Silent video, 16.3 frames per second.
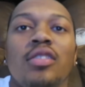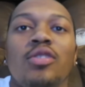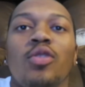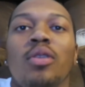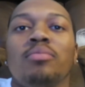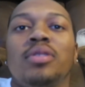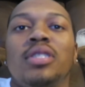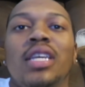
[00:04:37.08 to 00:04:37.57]

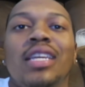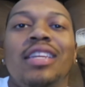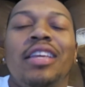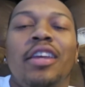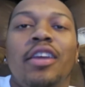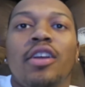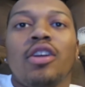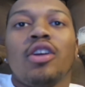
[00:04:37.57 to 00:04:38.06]
So I'm sitting
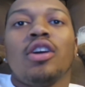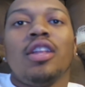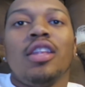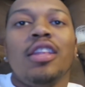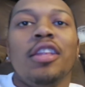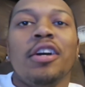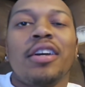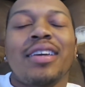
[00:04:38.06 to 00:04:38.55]
here
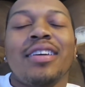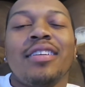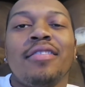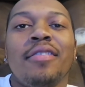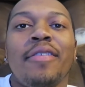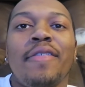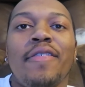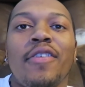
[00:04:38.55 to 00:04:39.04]

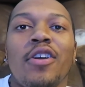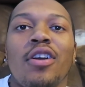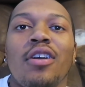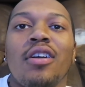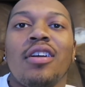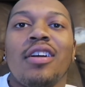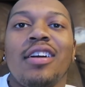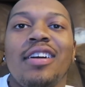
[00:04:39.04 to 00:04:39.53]
looking
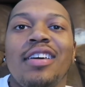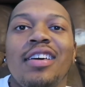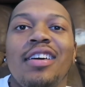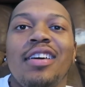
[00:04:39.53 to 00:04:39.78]
for...